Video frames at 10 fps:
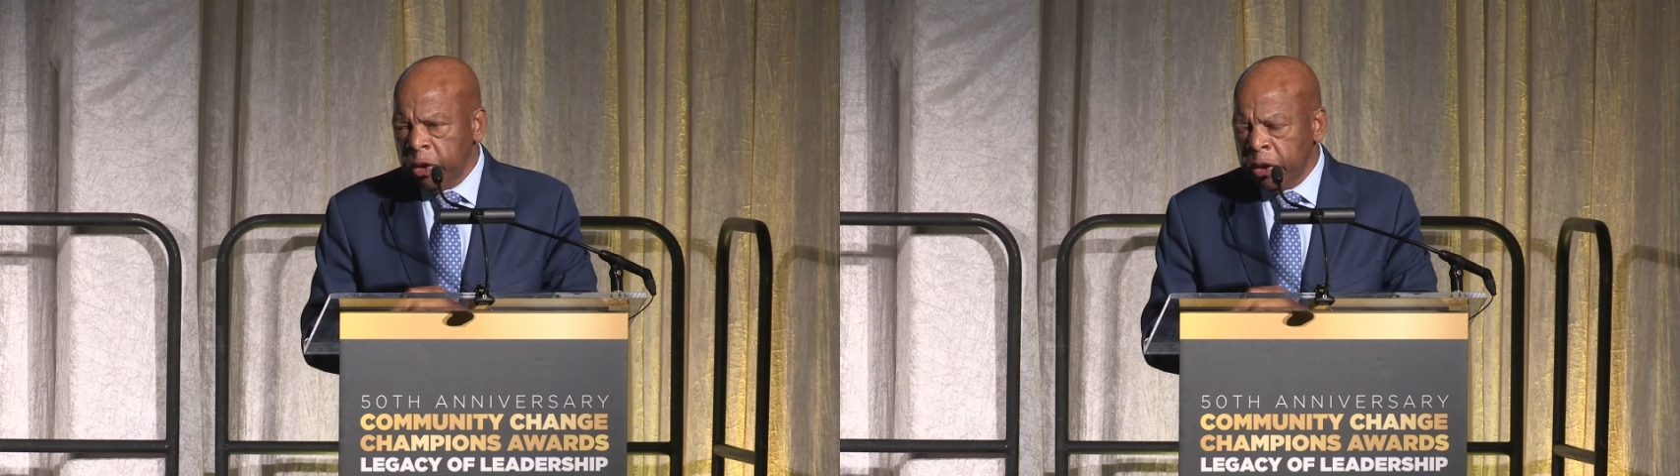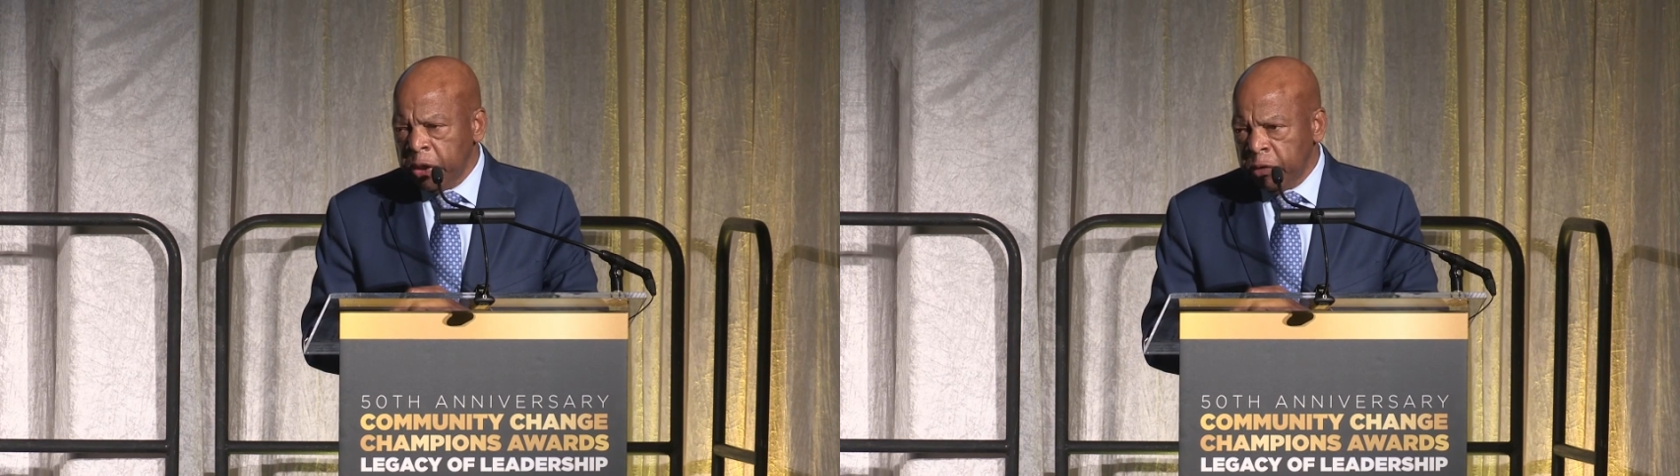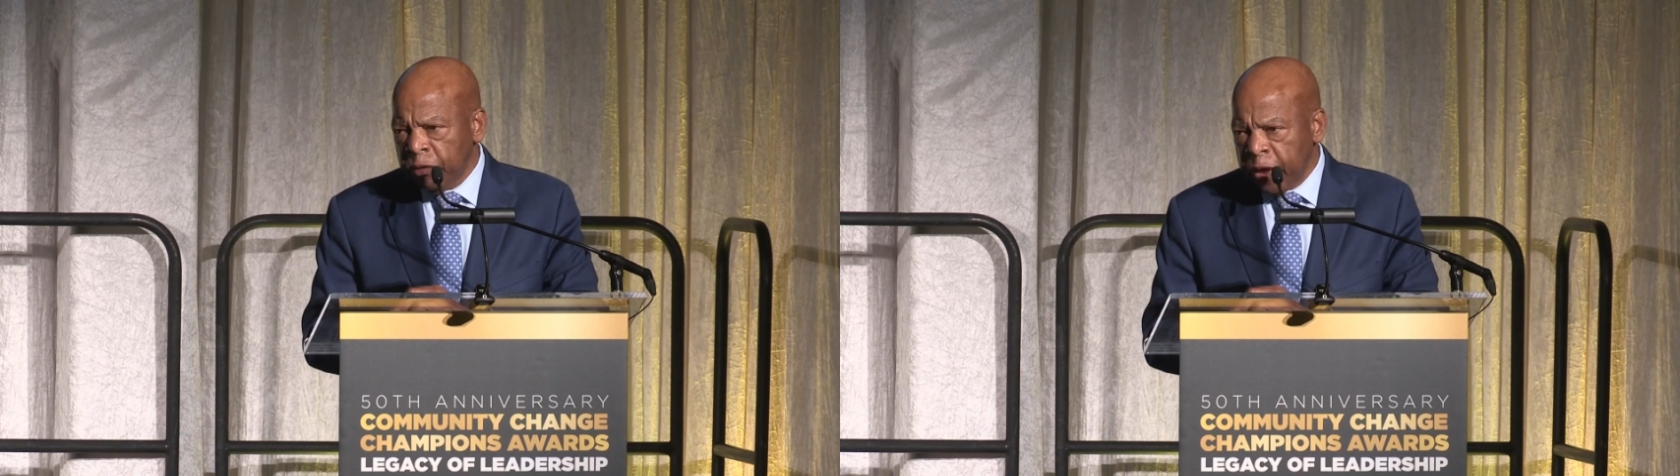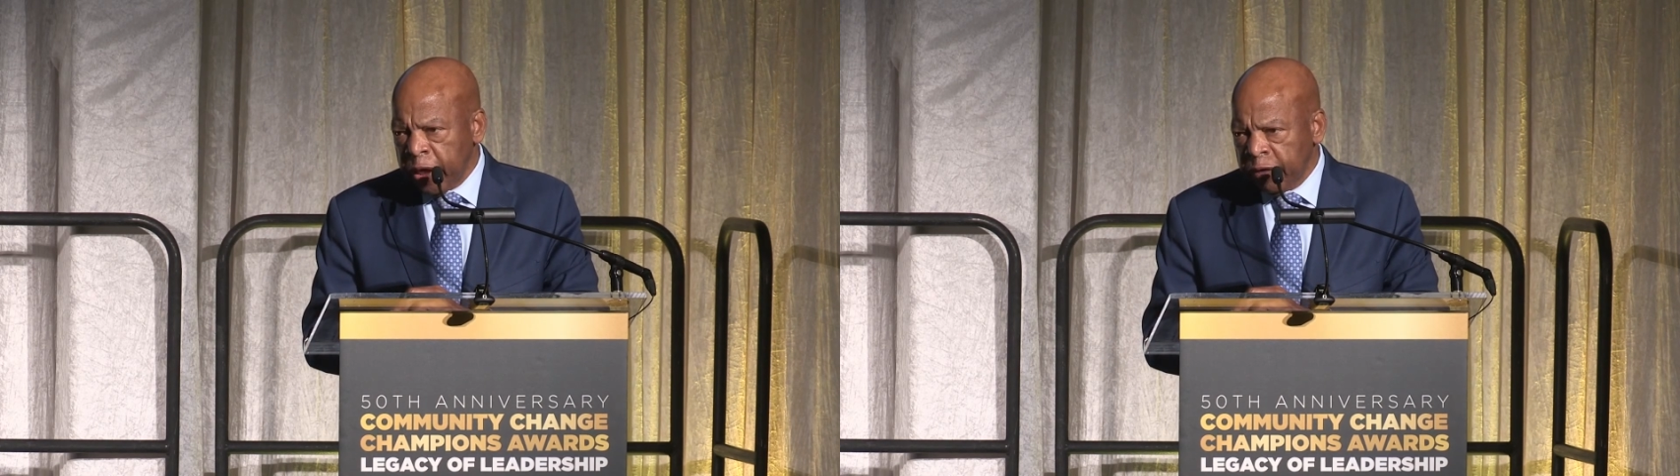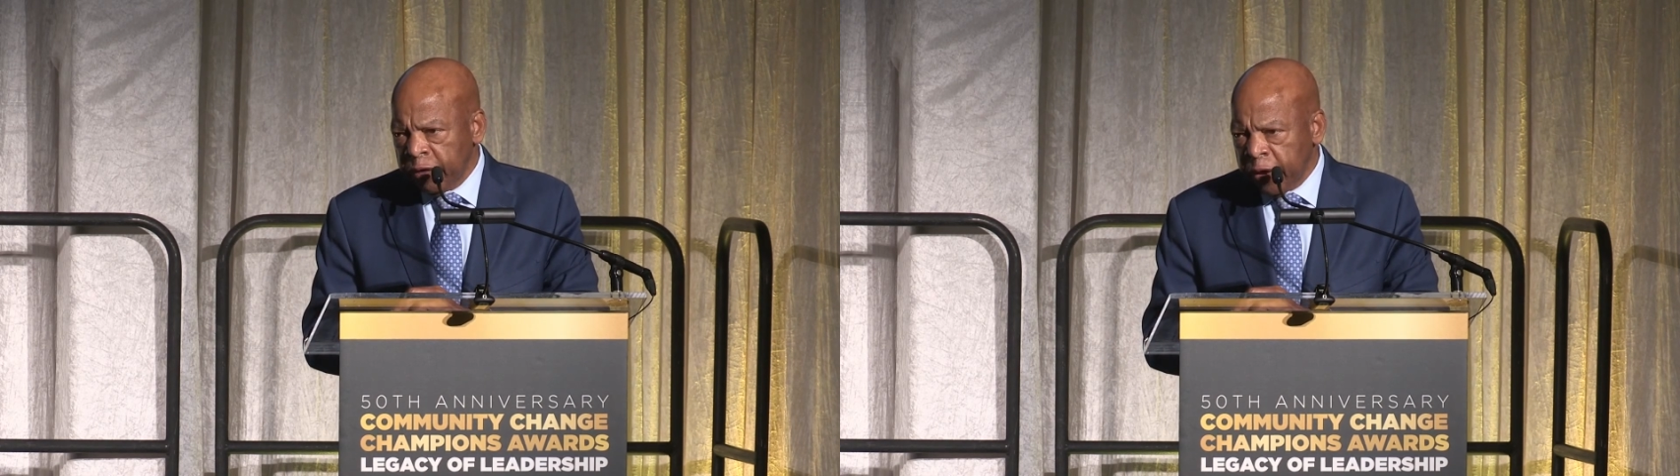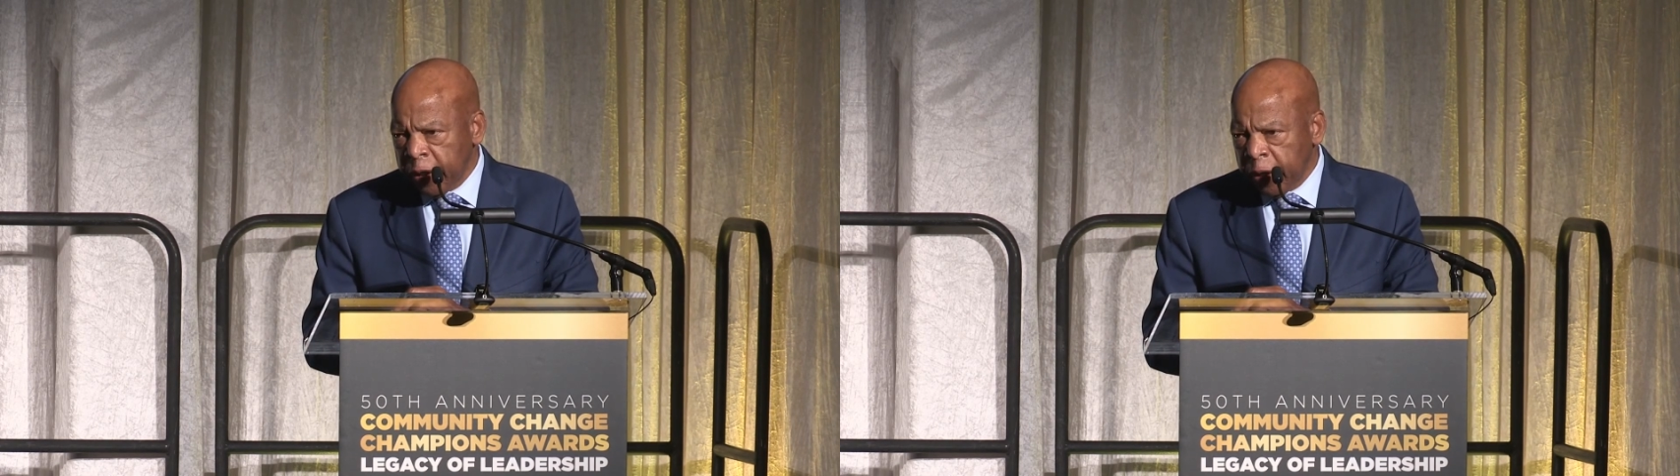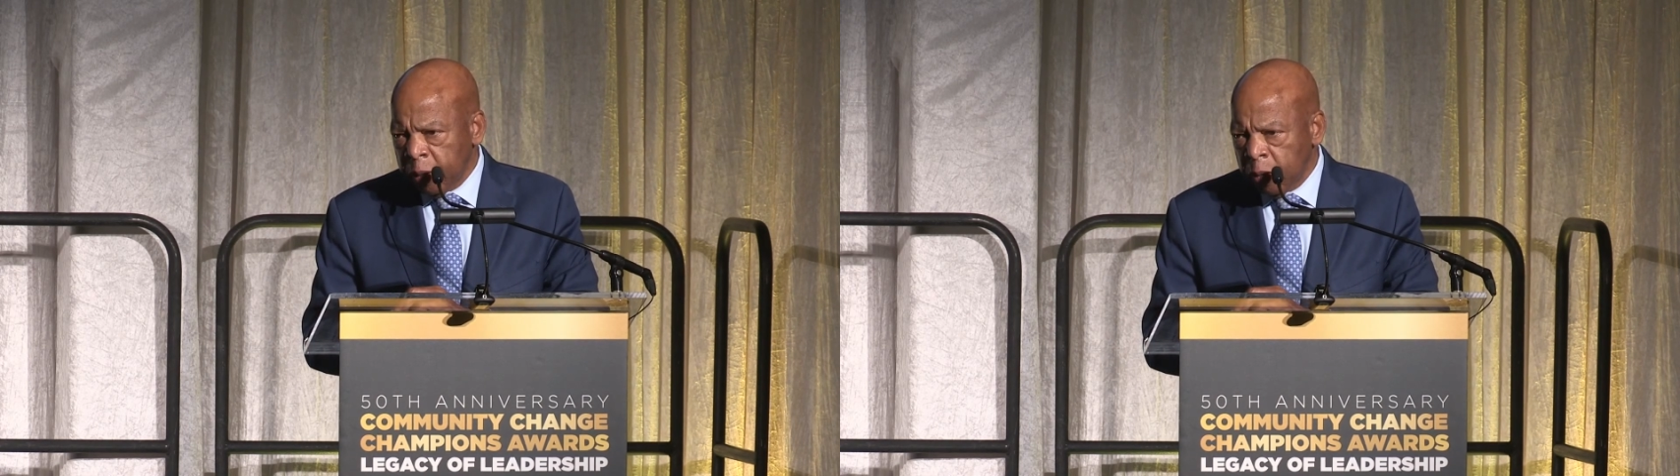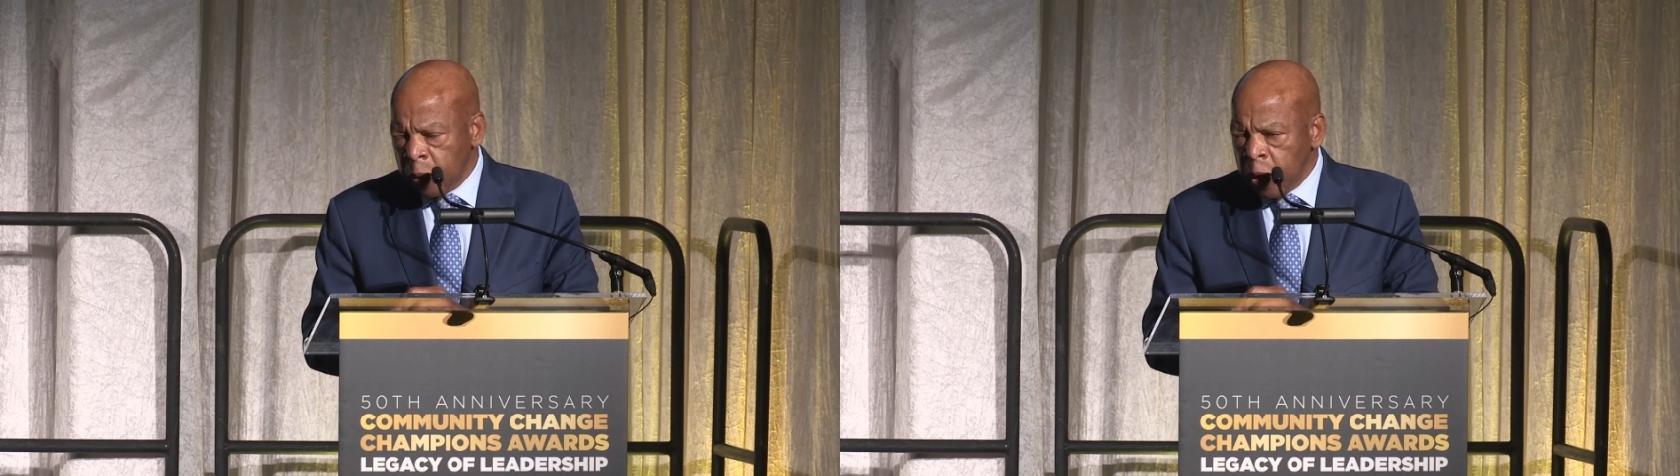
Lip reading: another 5 times.